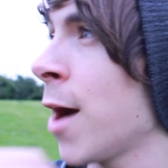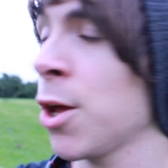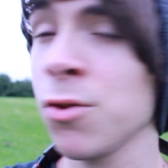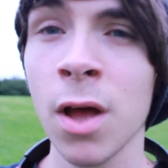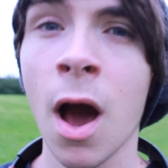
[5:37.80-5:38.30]
I
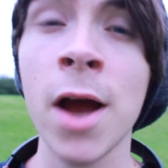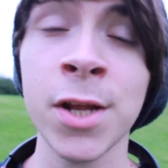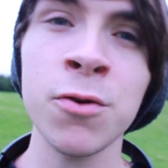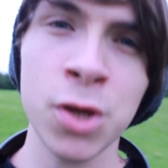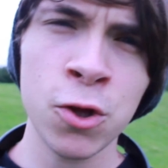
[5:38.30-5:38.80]
don't
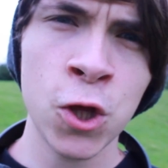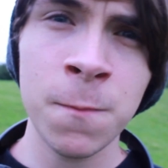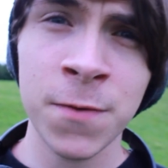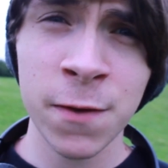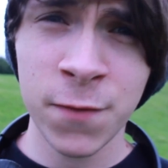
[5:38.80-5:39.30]

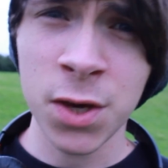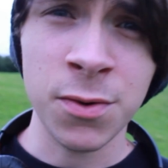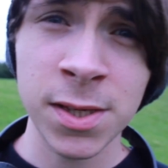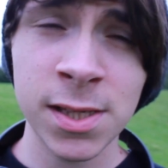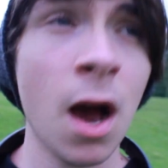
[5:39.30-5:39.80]
YouTube for the
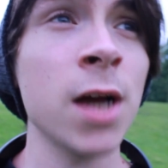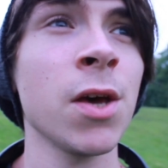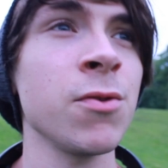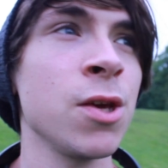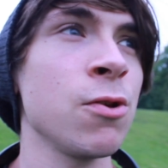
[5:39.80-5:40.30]
views. I
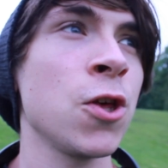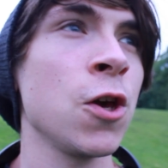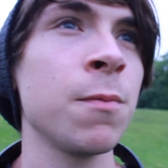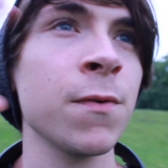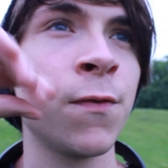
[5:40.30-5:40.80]
don't
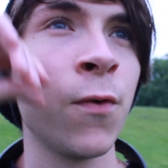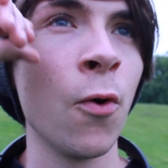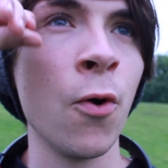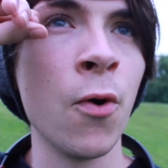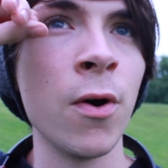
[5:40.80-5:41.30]
YouTube
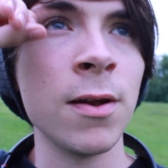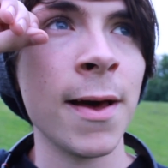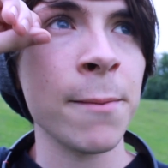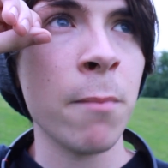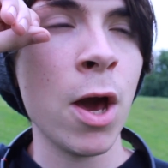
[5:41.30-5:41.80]
for,
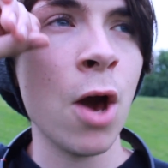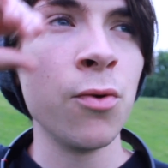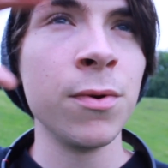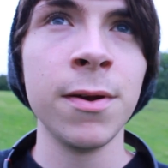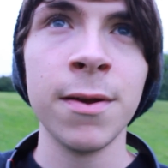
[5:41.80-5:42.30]
like, my
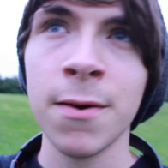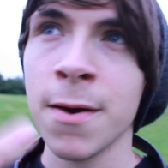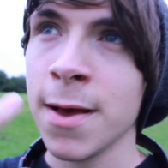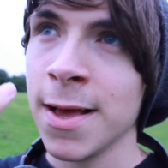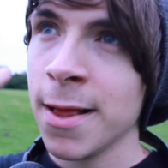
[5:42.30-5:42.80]
own
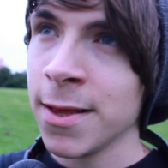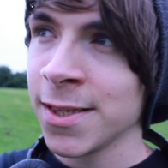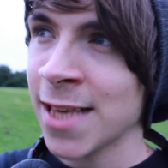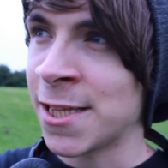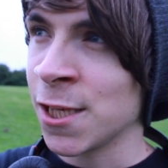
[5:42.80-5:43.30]

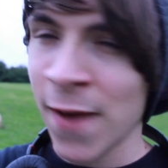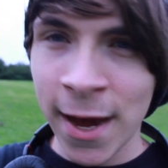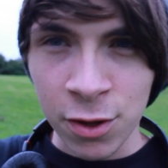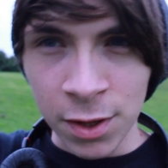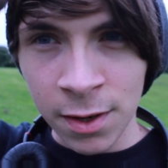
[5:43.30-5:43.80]

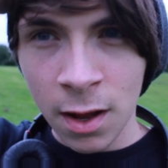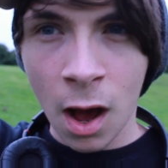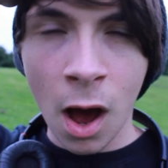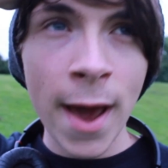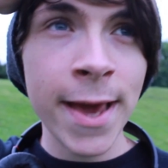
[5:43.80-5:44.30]
satisfaction.
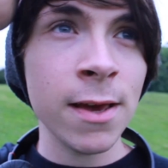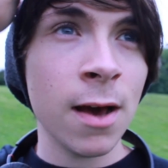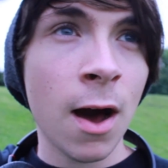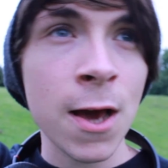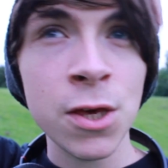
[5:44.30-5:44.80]
I
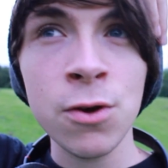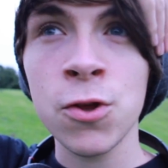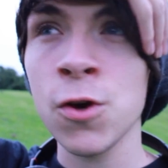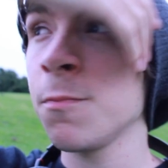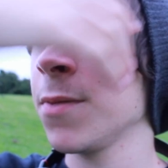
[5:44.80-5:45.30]

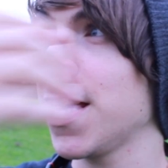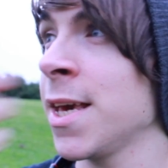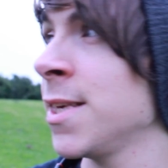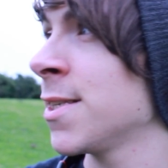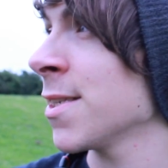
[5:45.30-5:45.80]
YouTube
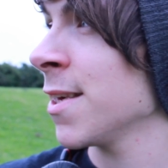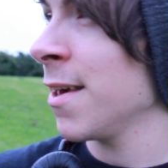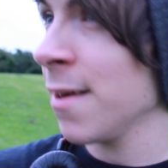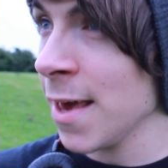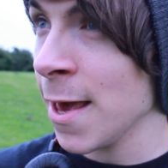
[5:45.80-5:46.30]
because
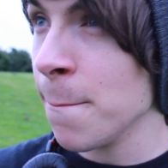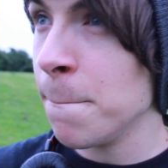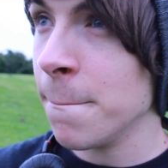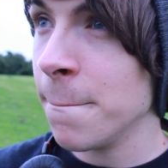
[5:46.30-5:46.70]
it